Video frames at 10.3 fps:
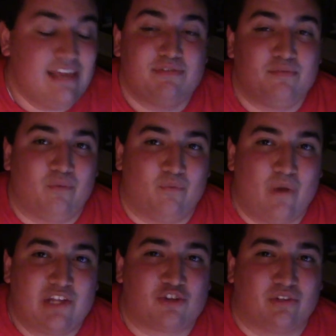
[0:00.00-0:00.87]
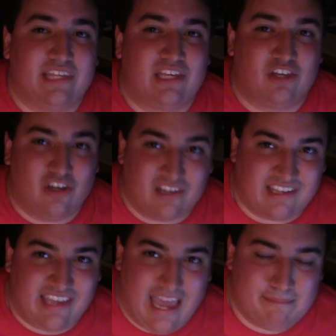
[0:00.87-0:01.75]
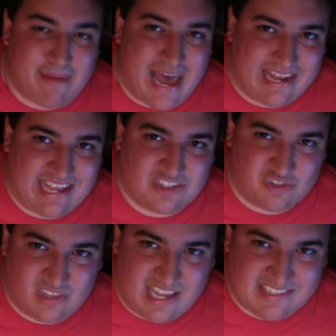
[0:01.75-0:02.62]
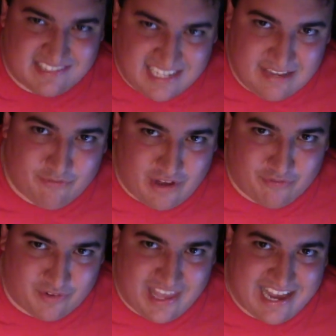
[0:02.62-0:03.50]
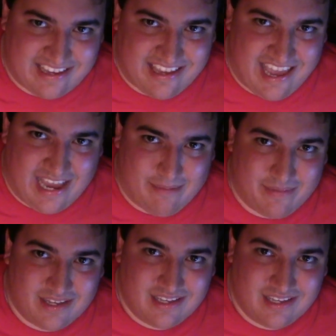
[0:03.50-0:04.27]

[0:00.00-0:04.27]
Even Rachel Lee Cook came back as Tifa for that game.